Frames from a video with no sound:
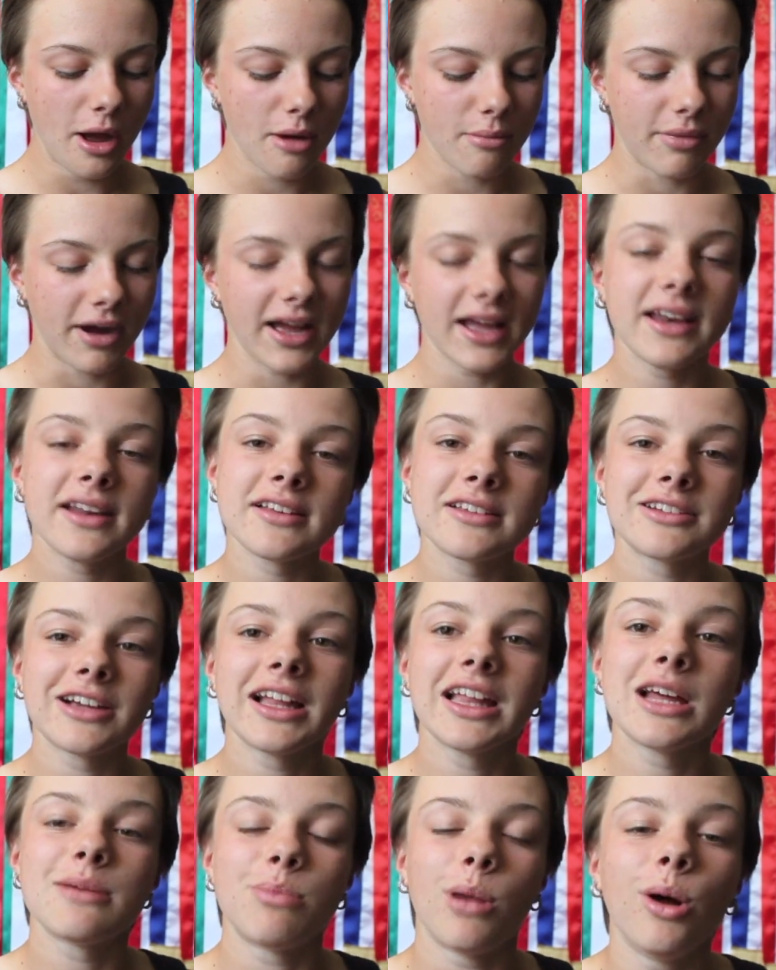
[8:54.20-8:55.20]
But in
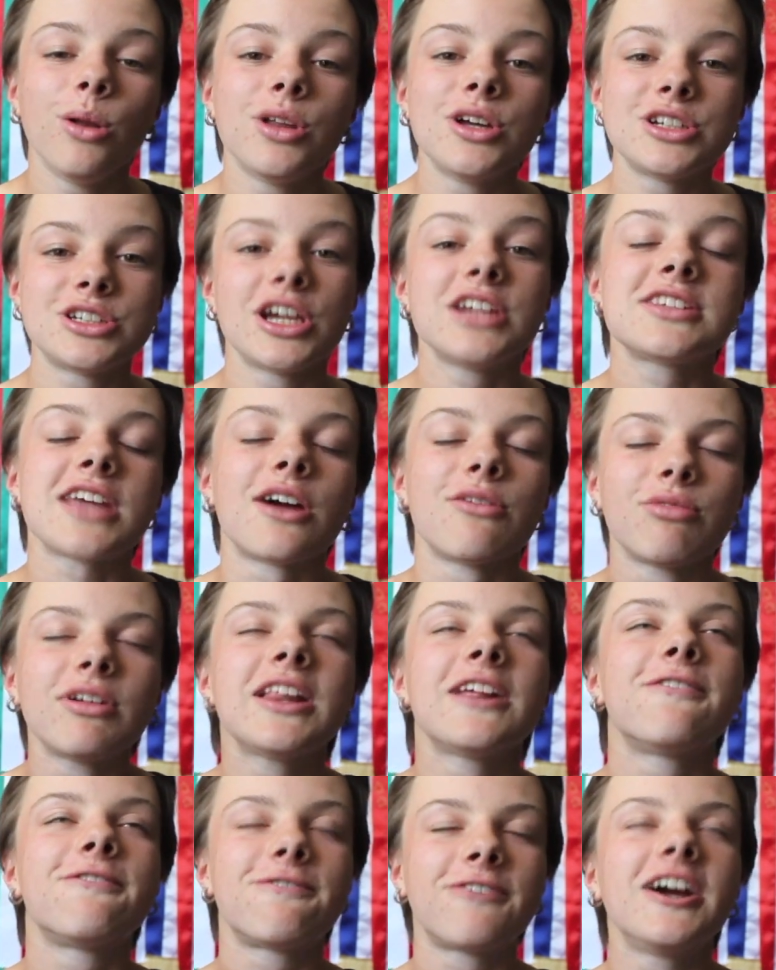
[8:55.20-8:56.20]
Australia, polo shirts are
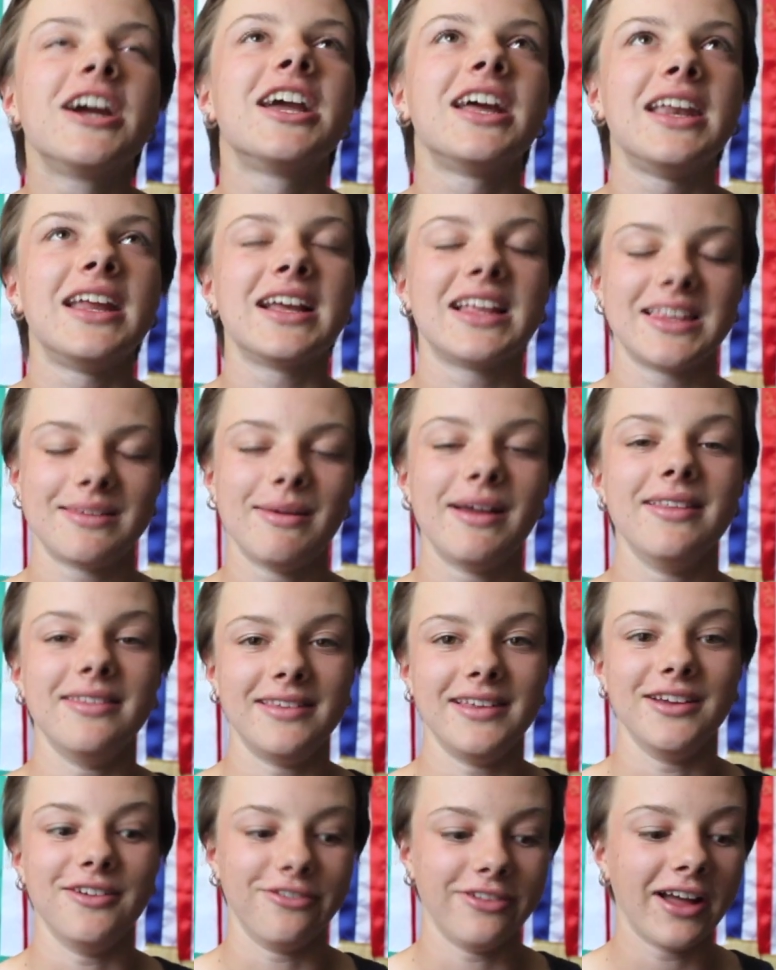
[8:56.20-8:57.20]
really freaking
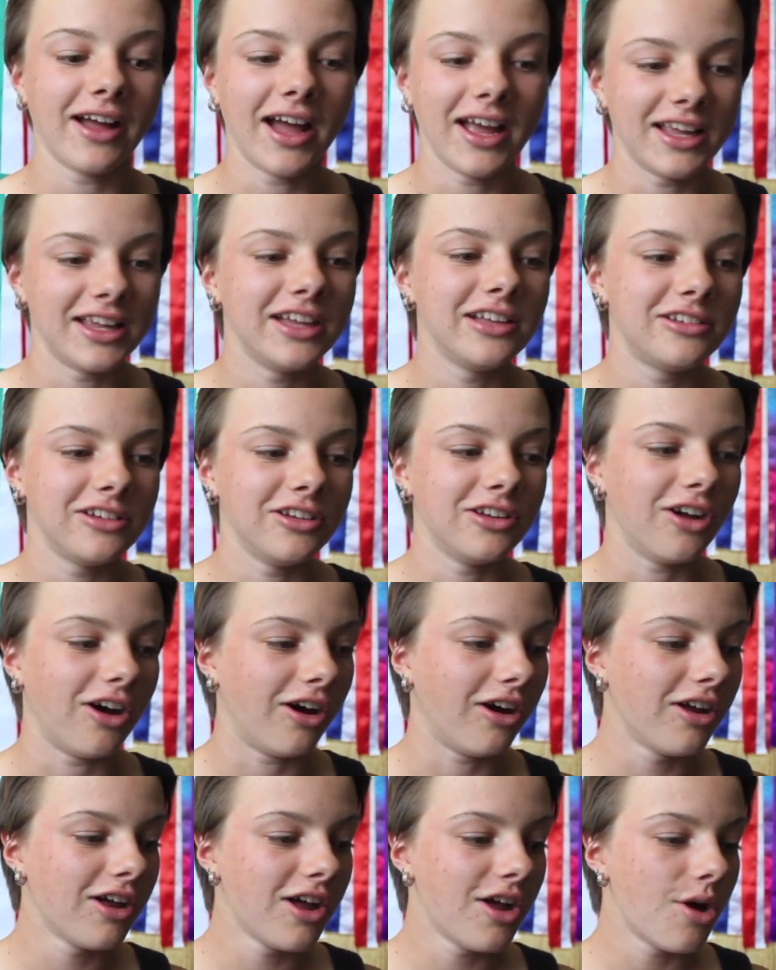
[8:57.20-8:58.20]
expensive. Like, I kid you
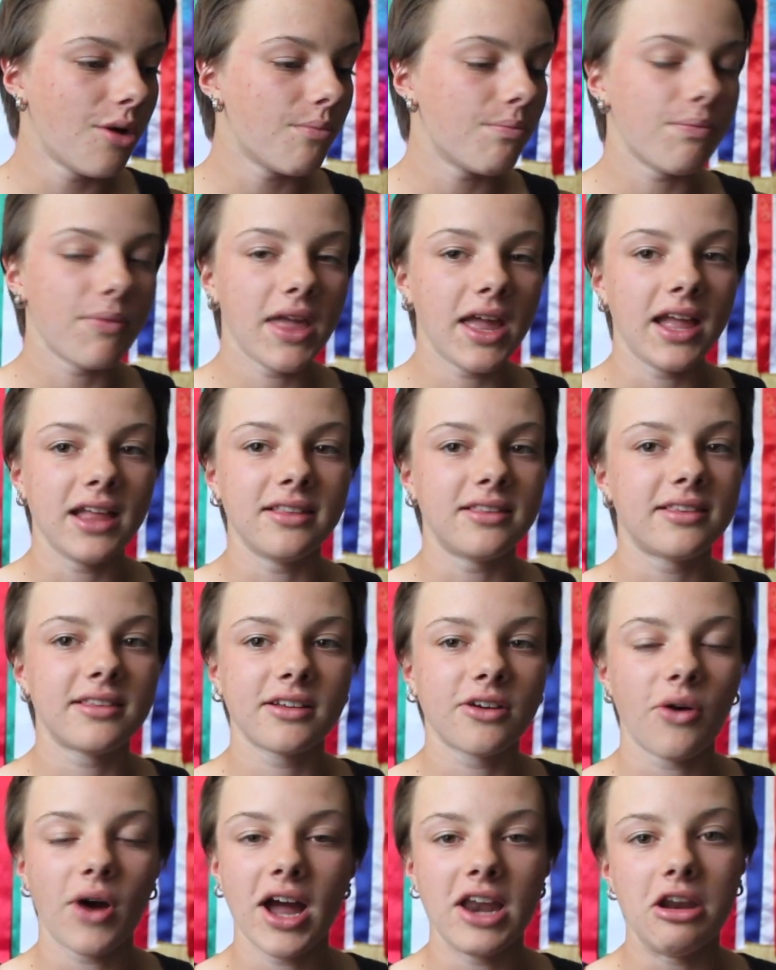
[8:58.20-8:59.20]
not, it's
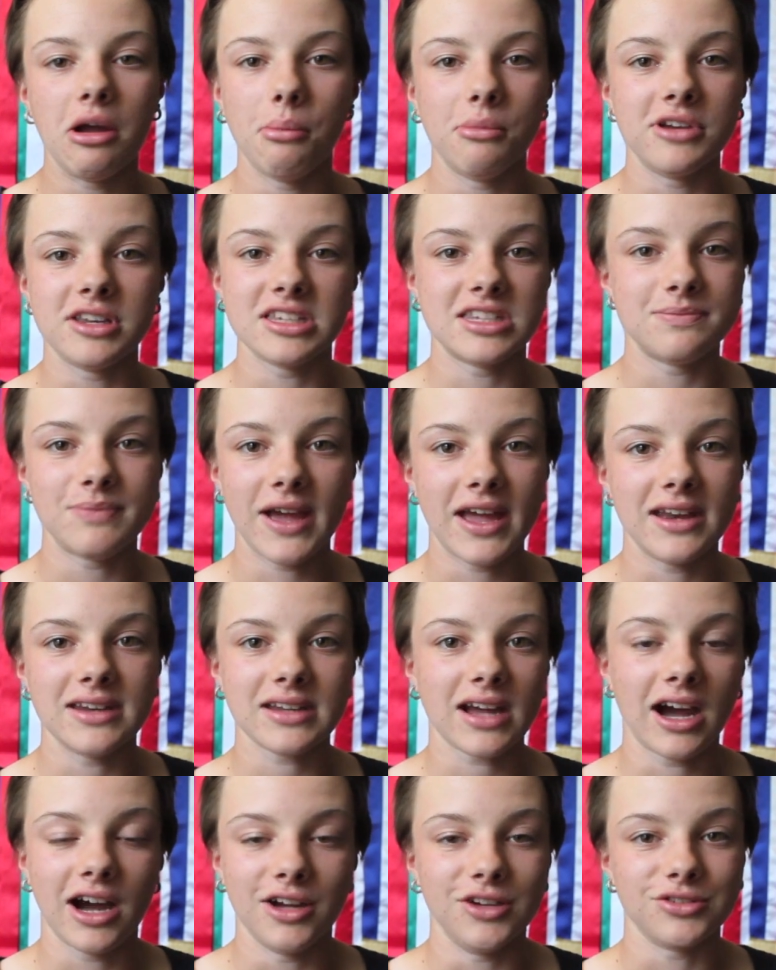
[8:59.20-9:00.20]
quite normal to
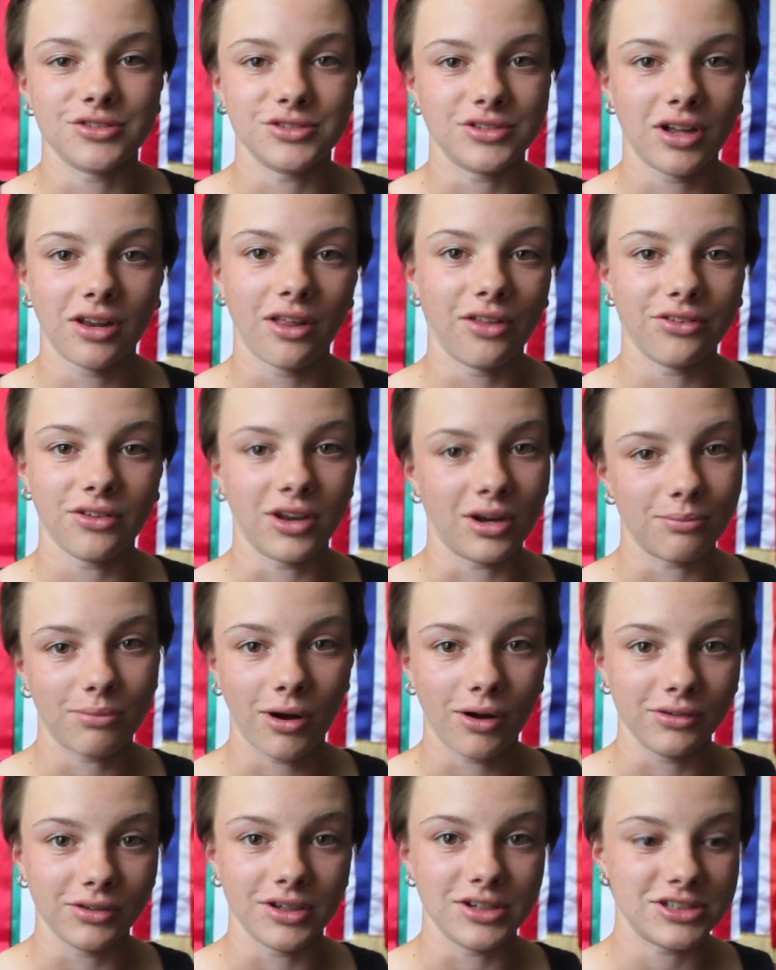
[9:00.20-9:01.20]
spend one hundred dollars on a
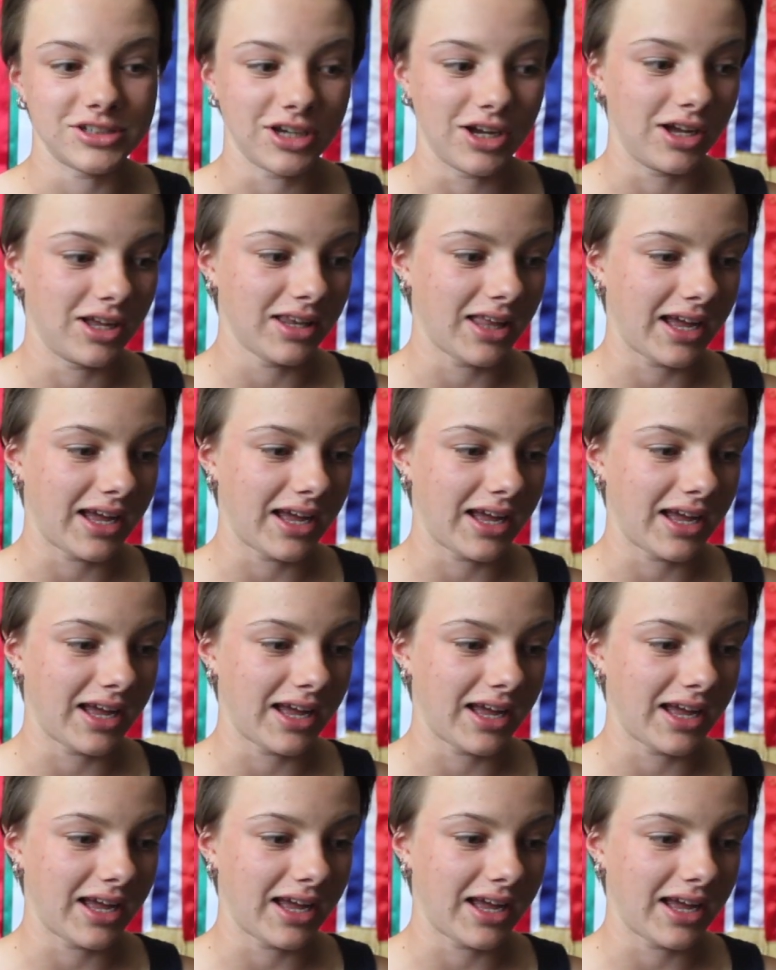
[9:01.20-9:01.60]
polo shirt.